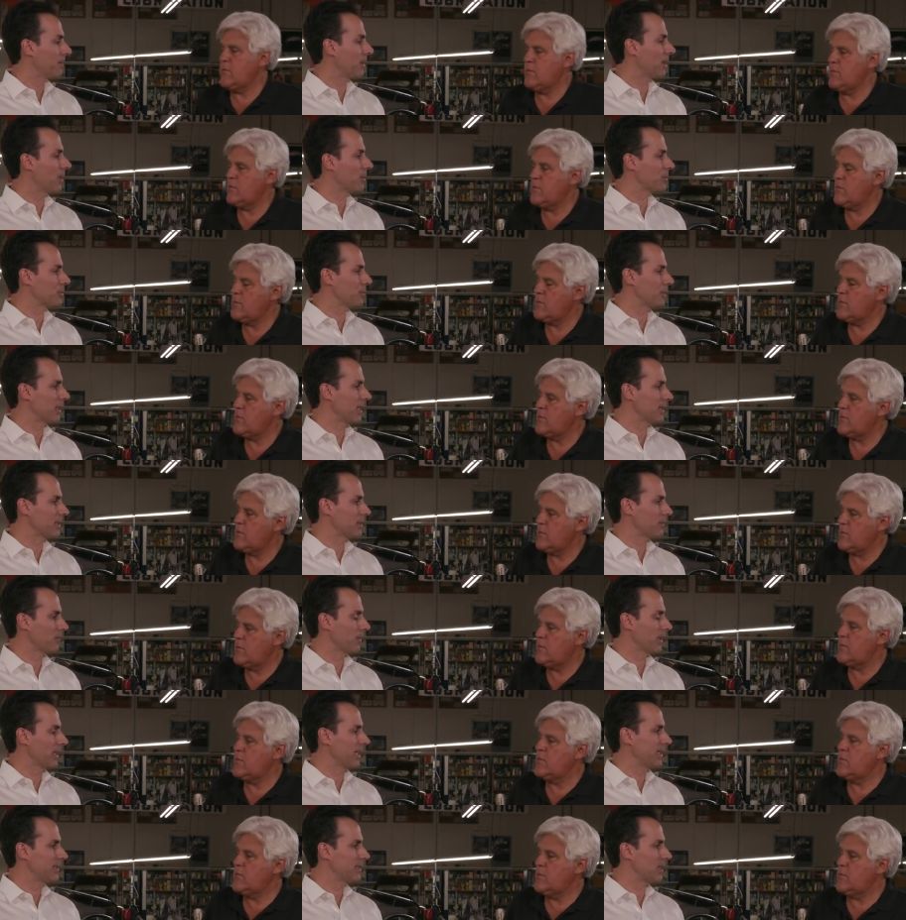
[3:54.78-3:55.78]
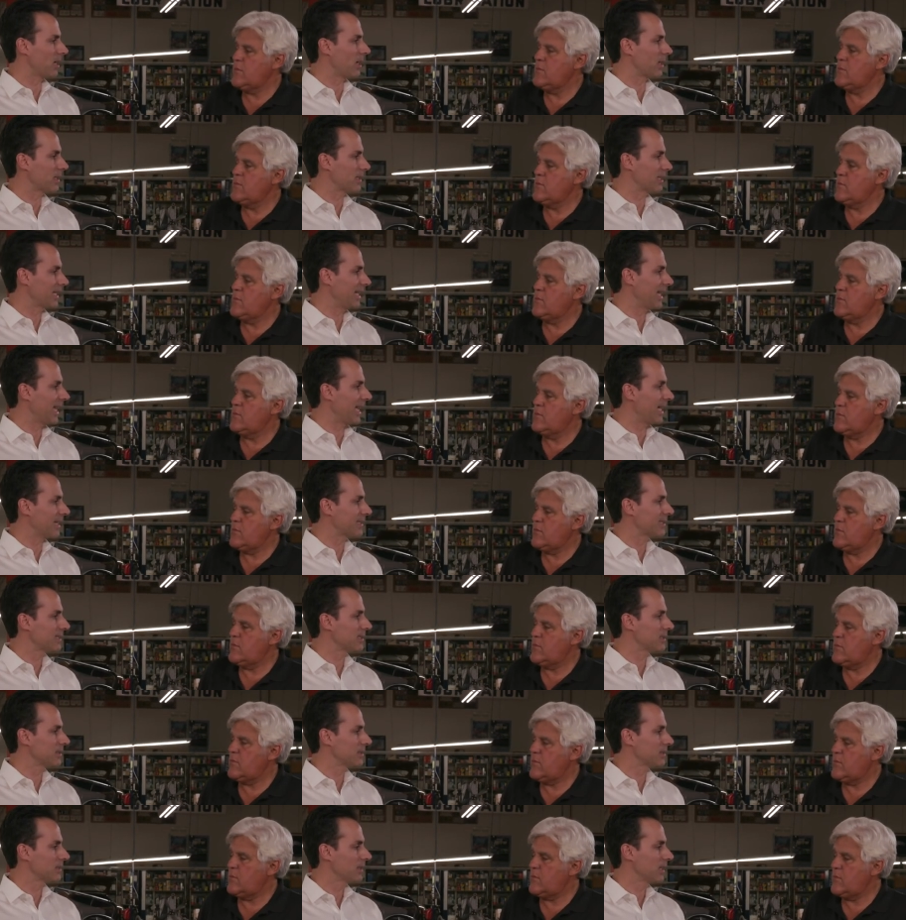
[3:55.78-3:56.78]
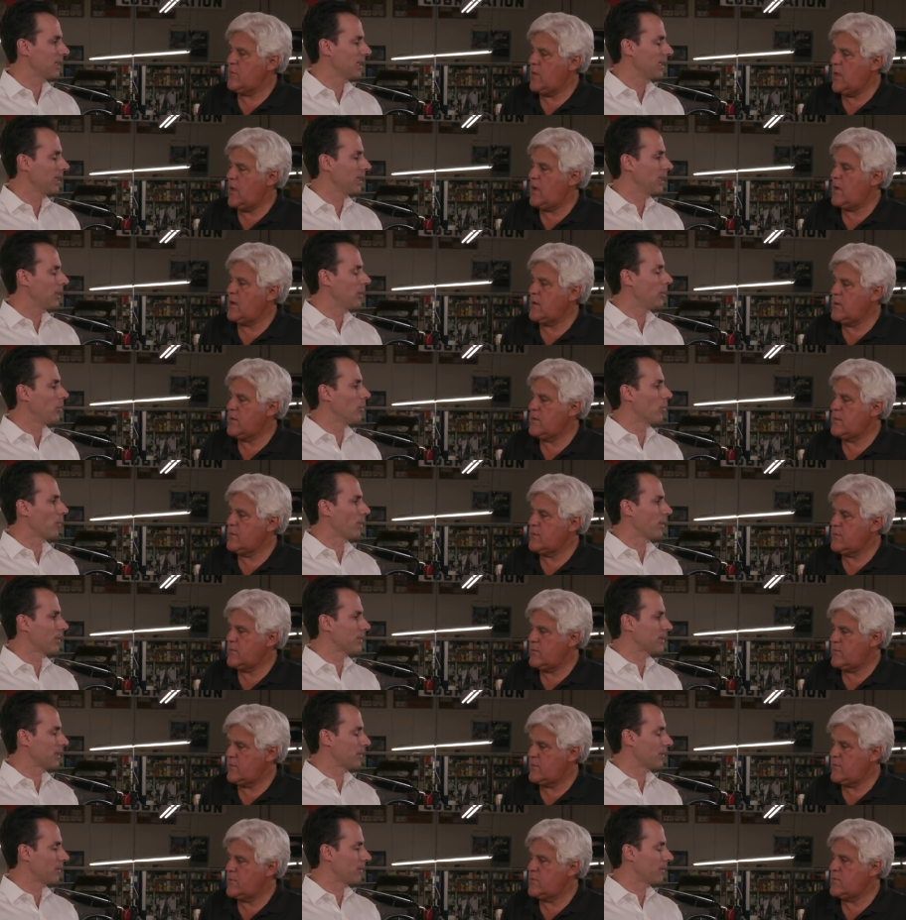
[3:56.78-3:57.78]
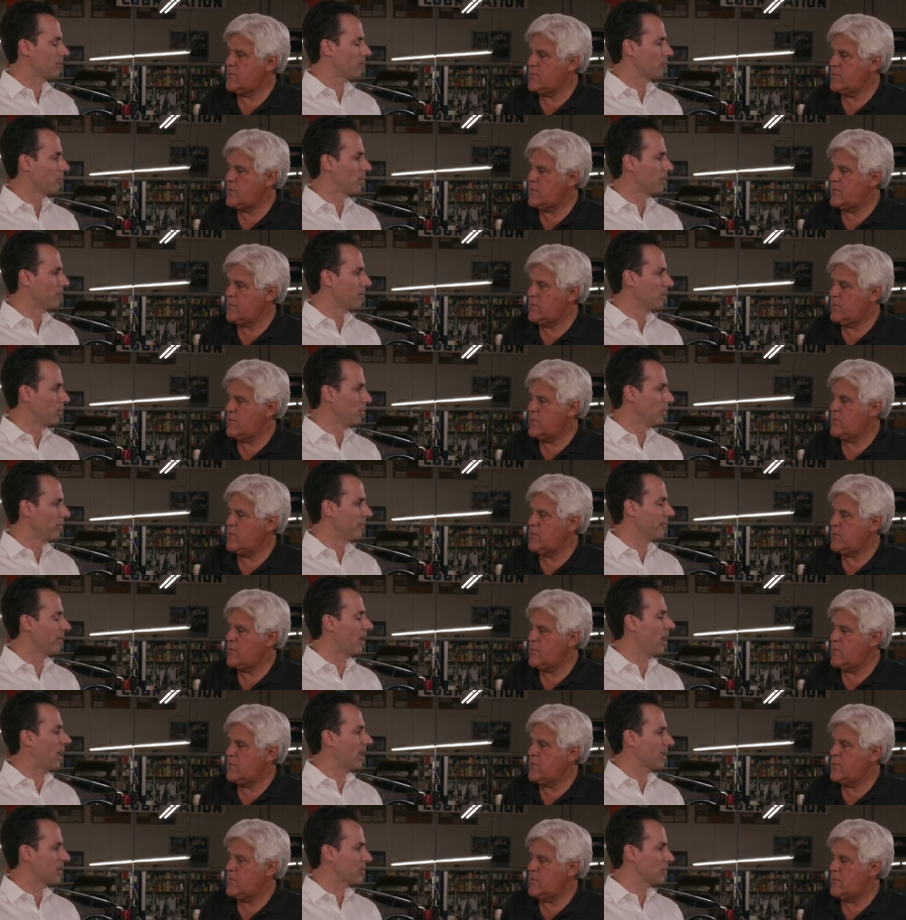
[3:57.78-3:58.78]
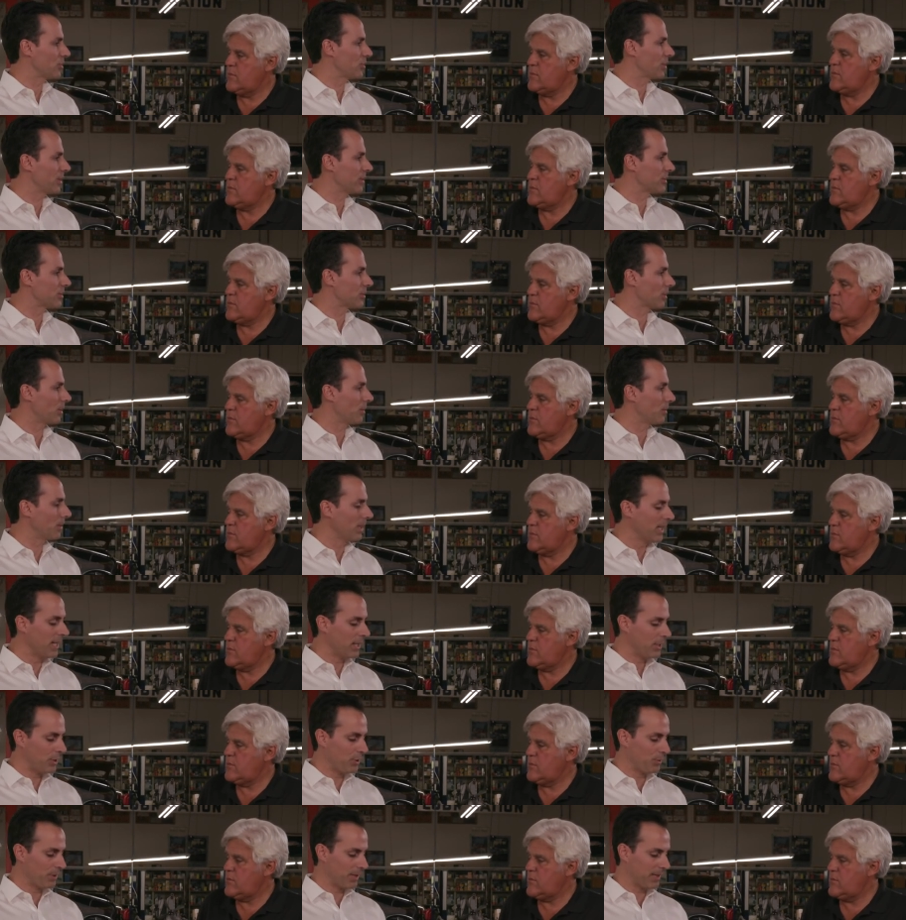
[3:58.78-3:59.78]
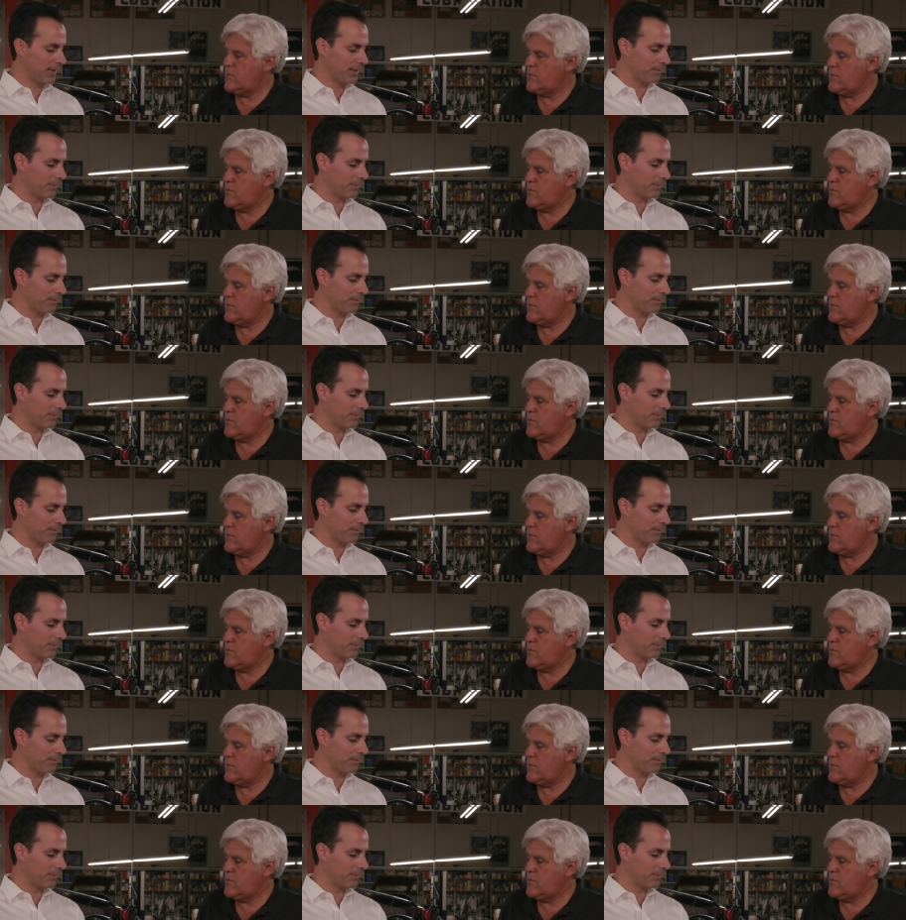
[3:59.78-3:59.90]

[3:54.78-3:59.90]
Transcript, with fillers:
Speaker 1: but also doesn't release toxic gases, nor does it remove oxygen. So you can